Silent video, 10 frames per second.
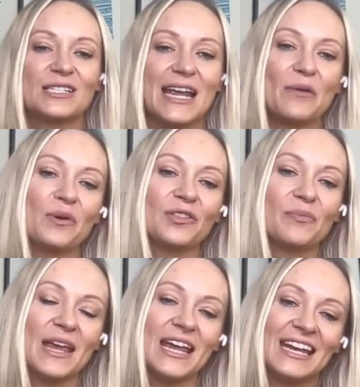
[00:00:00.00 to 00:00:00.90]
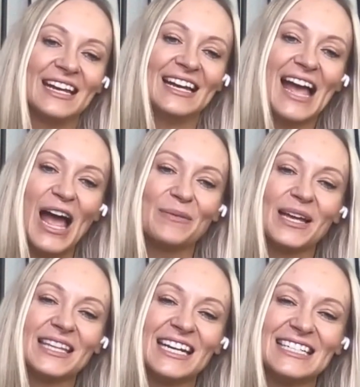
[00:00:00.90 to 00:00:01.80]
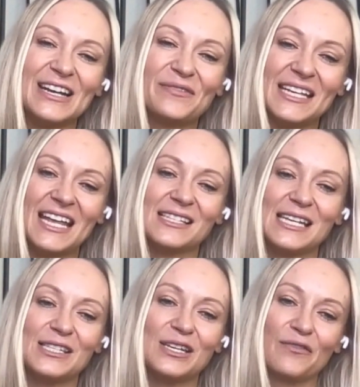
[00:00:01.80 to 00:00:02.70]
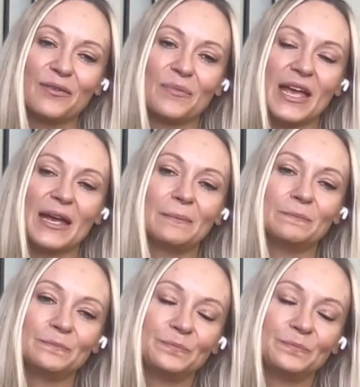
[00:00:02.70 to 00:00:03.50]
stay with me. And then it definitely gets easier from there.